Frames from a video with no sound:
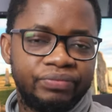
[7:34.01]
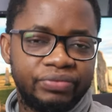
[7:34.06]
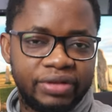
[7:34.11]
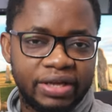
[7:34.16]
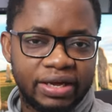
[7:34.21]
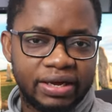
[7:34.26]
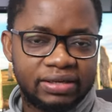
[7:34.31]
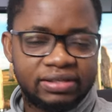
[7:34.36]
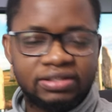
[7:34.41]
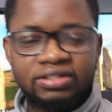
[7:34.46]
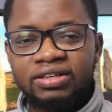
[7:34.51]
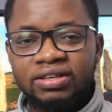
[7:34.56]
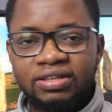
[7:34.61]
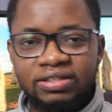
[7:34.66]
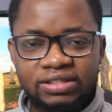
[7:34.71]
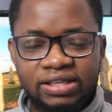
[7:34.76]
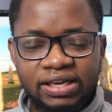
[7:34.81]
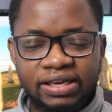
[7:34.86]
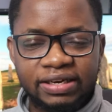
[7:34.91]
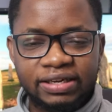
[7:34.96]
DeX
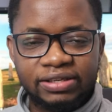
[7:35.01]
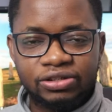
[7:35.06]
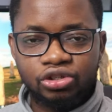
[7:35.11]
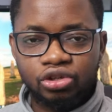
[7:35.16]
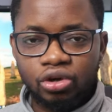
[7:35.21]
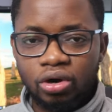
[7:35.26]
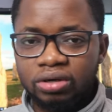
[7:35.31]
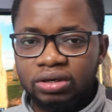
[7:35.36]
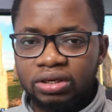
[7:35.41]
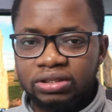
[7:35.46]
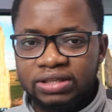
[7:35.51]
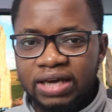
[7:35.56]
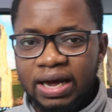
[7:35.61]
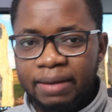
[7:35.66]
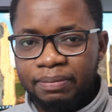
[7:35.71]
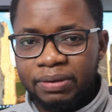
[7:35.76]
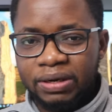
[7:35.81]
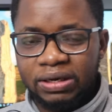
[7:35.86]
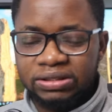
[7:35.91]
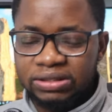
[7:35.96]
settings on the
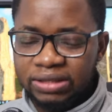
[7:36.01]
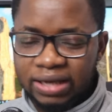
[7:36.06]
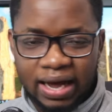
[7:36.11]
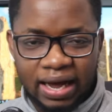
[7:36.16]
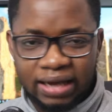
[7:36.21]
tablet.